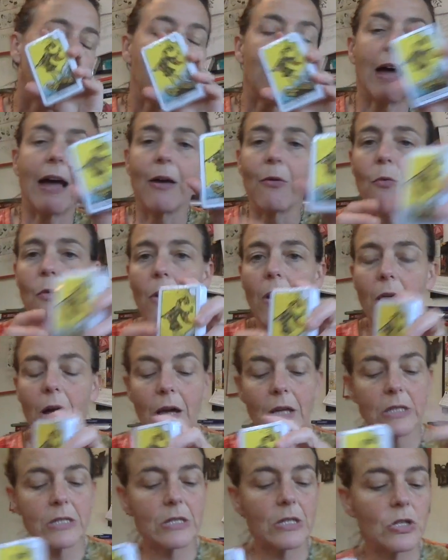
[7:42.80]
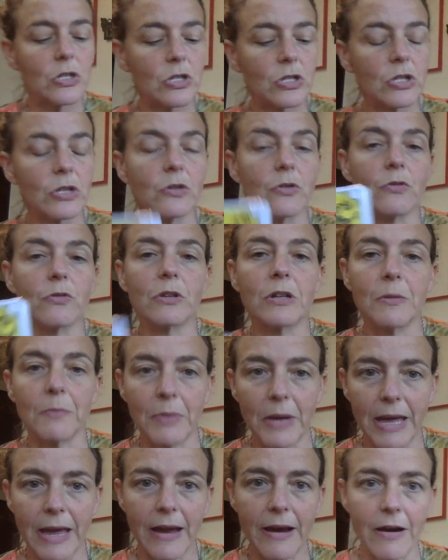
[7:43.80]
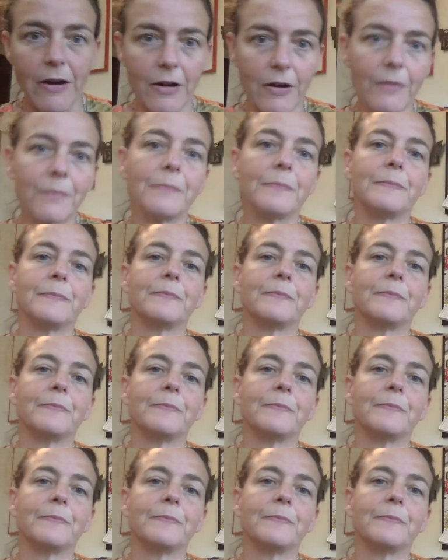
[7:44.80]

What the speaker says: I want to compare